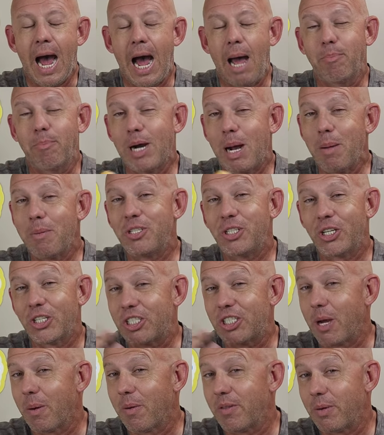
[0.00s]
I probably should have
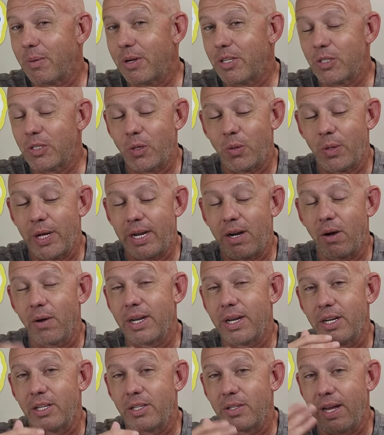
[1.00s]
stuck with the original, and I'll
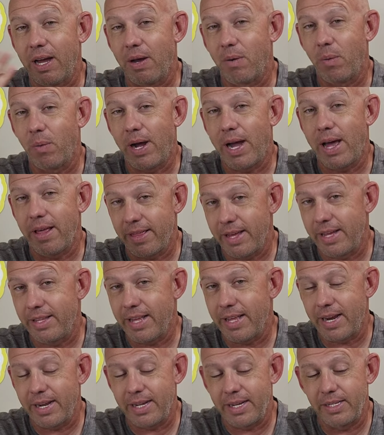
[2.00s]
get into that why I think
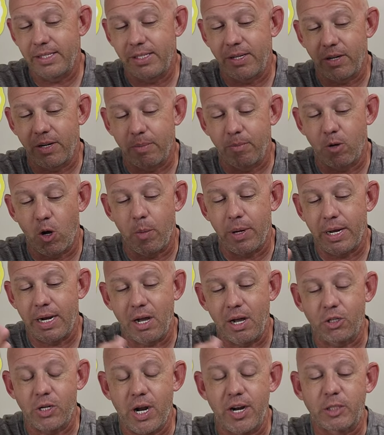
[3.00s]
that is here in a moment. And
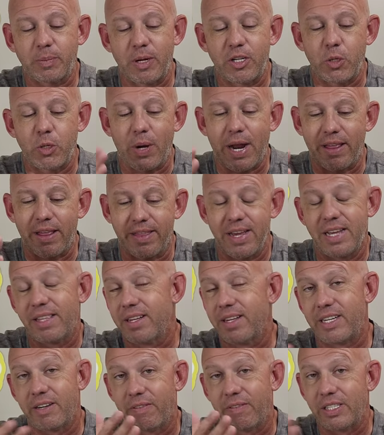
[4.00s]
I'll try to explain to you what I think
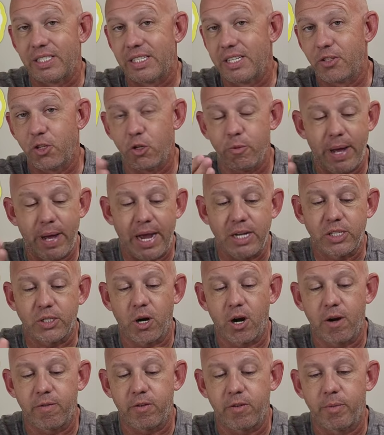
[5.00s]
the difference of the two bags
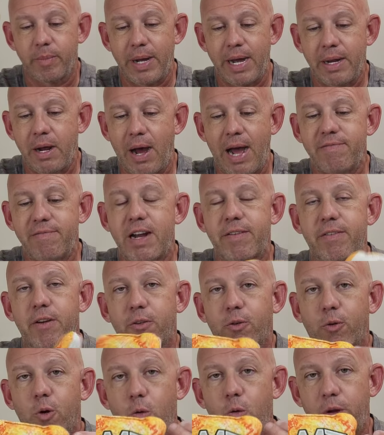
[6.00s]
are from. I've never
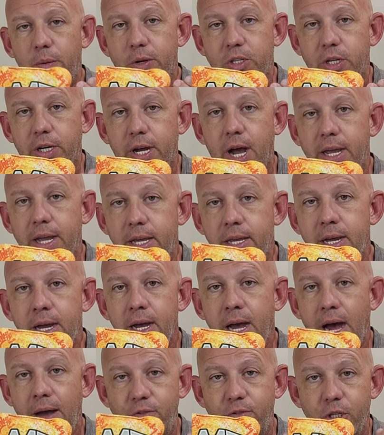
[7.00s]
thrown the original Cocky.
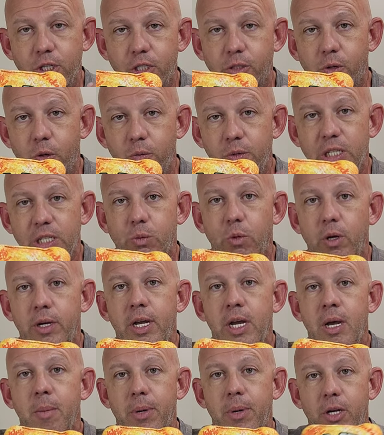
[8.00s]
I've just thrown this one.
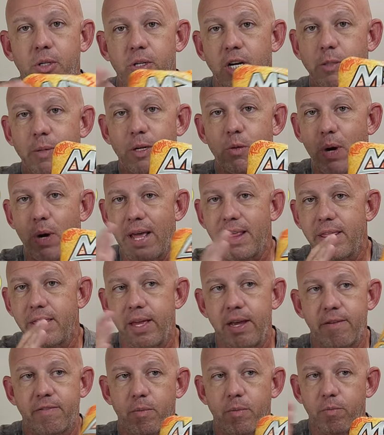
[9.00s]
But I'll try to explain what I
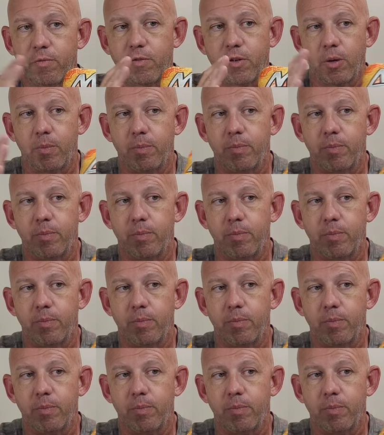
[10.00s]
think from